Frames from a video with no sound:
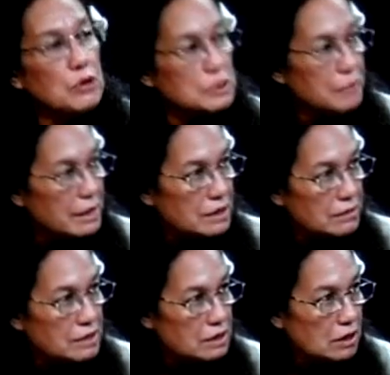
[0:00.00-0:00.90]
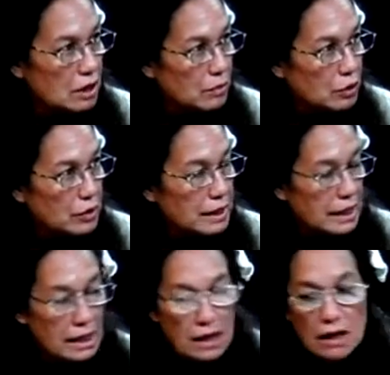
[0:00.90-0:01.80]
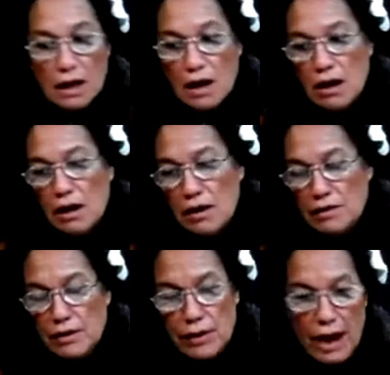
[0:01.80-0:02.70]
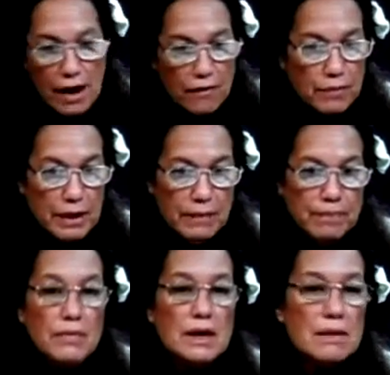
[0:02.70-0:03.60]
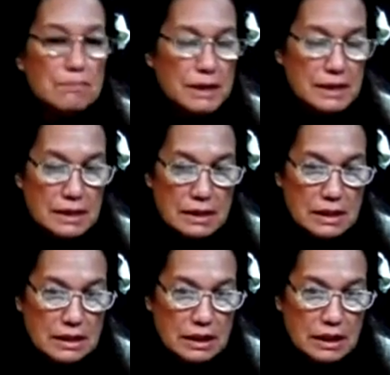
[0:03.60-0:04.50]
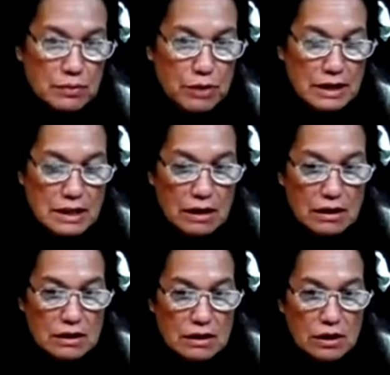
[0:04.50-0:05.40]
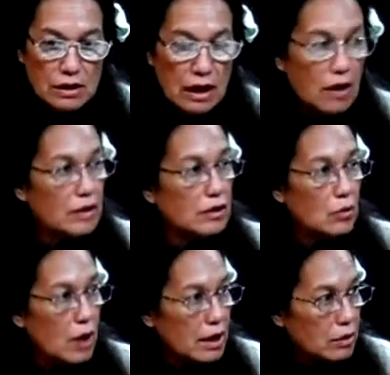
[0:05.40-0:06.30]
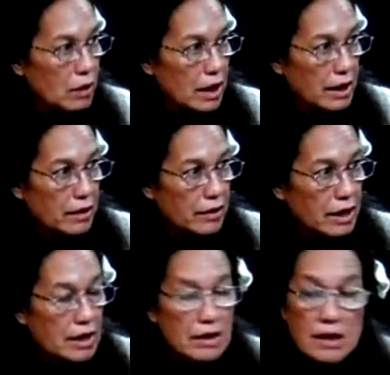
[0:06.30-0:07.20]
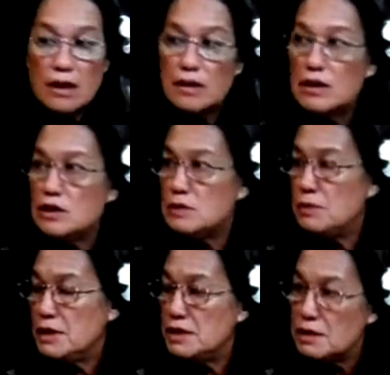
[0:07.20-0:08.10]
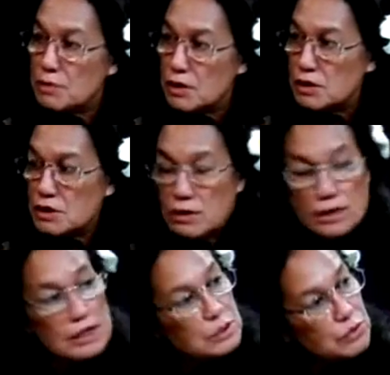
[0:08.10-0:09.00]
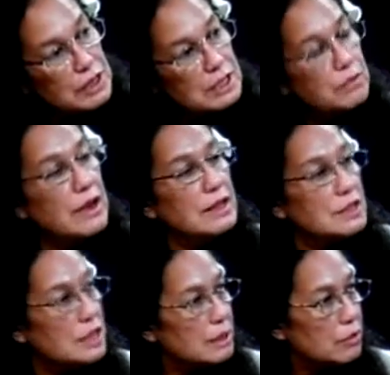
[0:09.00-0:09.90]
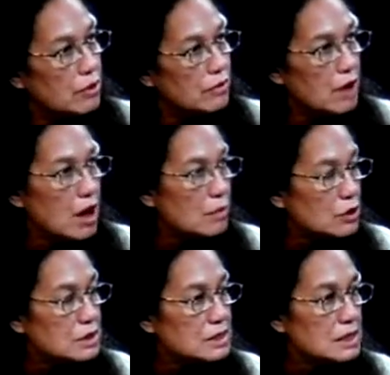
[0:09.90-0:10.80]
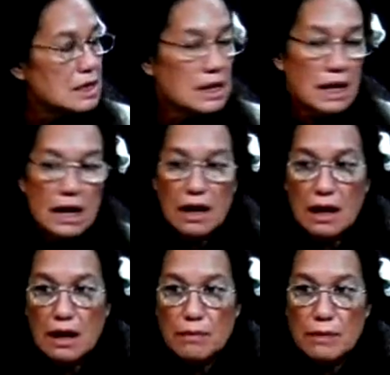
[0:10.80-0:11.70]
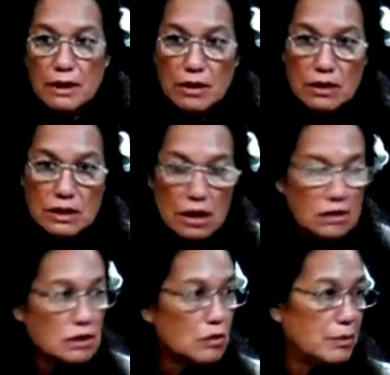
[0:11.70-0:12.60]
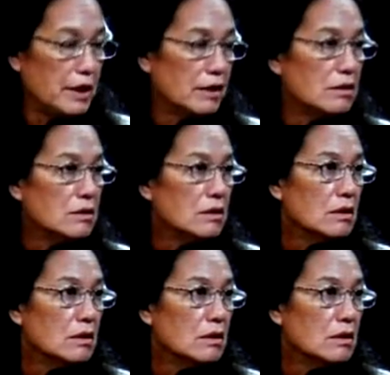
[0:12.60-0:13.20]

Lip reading: perspectives in the community. There have been businesses expressing concern out in the Wahiawa area. There's been some concern expressed by the Chamber of Commerce. But there has also been